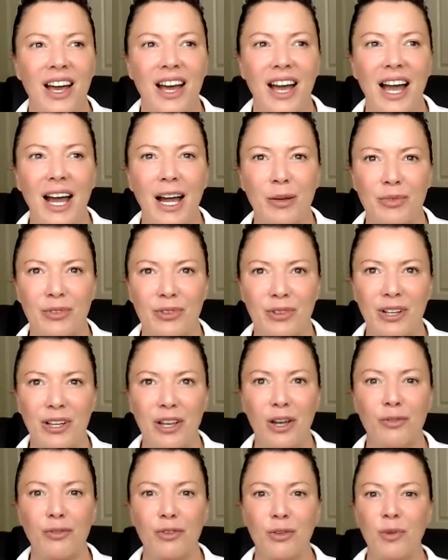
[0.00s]
absolutely
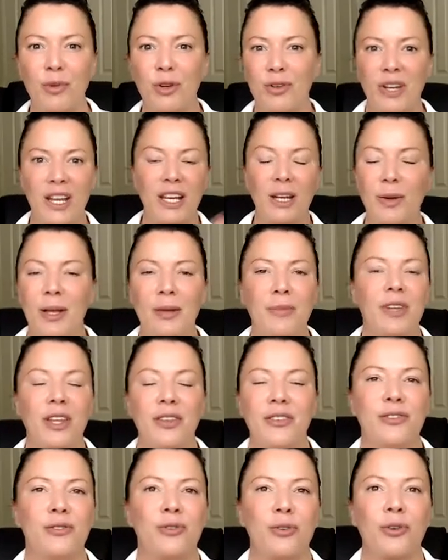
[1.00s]
over the moon. Anyway,
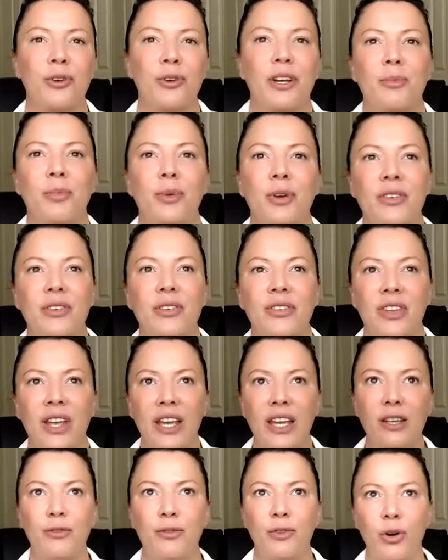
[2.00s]
another story. But
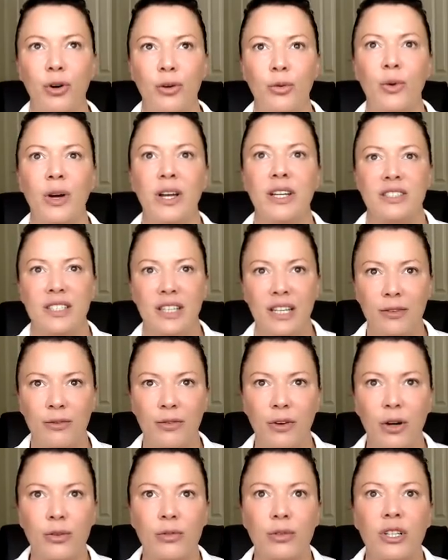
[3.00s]
say you've got one
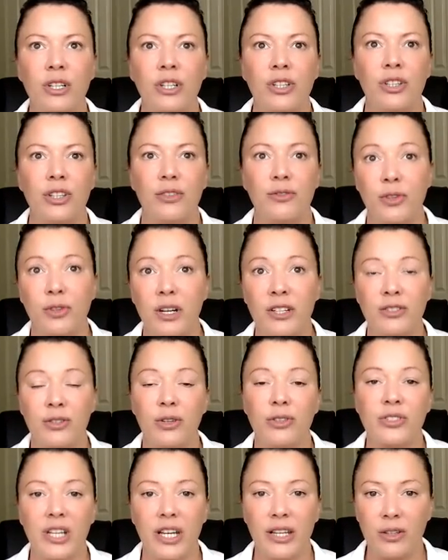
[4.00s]
default, you've tried to
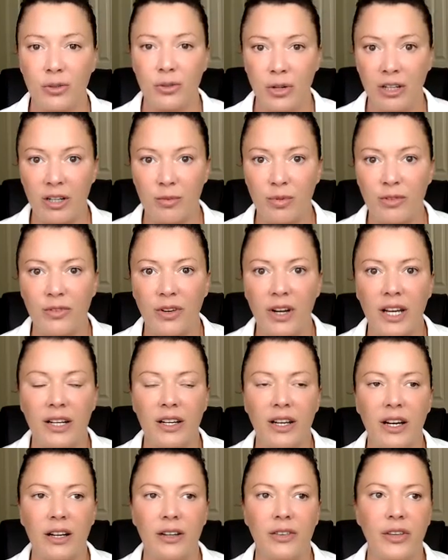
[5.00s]
contact the credit
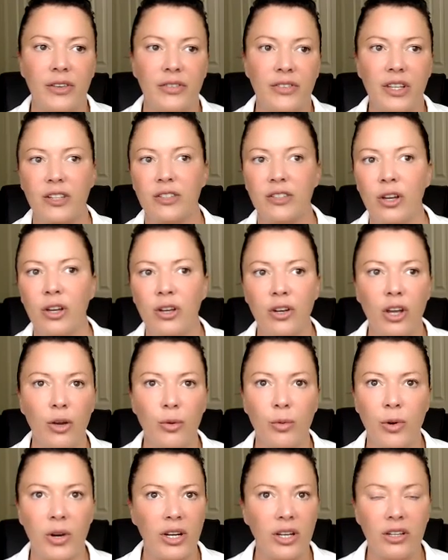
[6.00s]
provider. They said, no,
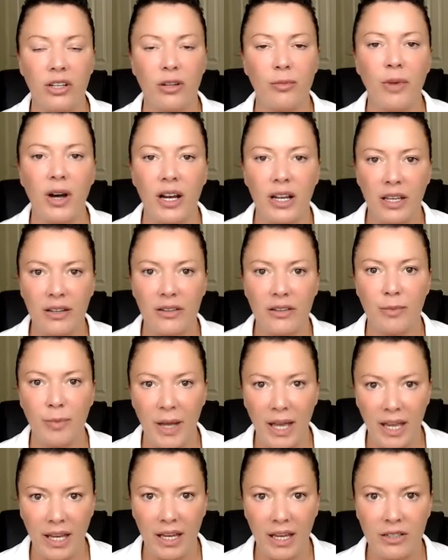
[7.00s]
we're only going to mark it as
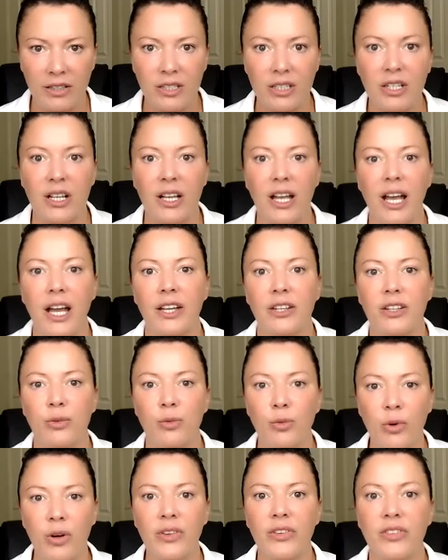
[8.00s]
paid. And you
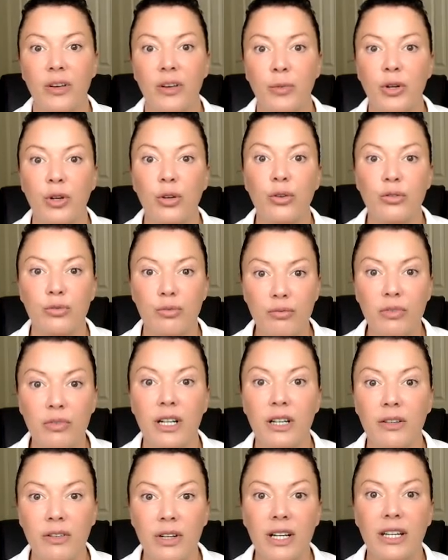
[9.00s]
want someone who's
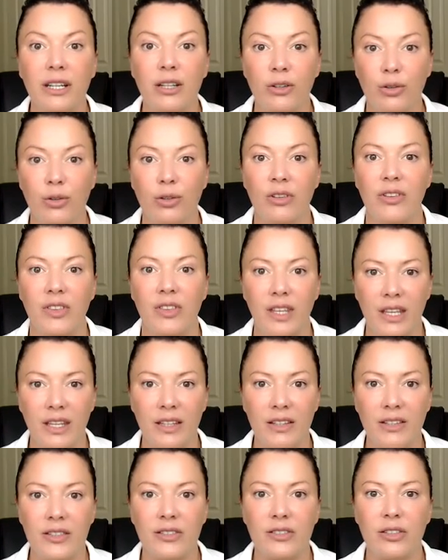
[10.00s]
really, really good at
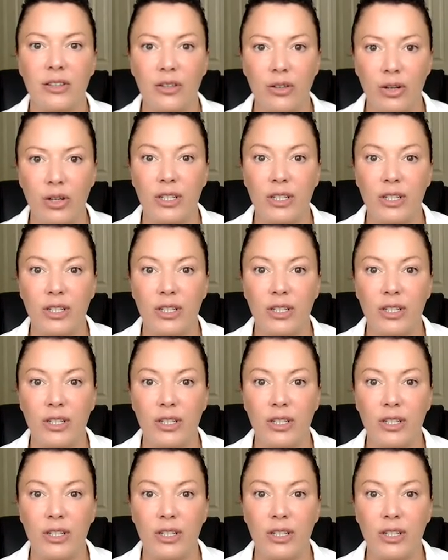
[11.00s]
this to look